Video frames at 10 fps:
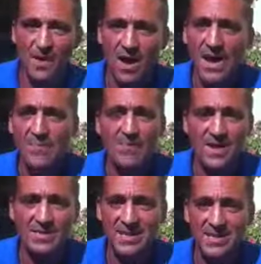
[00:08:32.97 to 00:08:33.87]

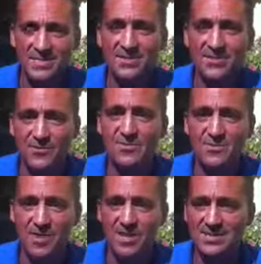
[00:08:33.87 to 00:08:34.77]
hyperventilation through
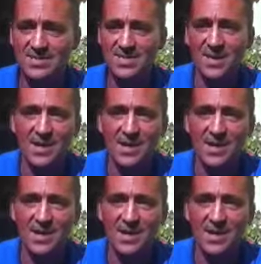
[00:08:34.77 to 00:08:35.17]
stress,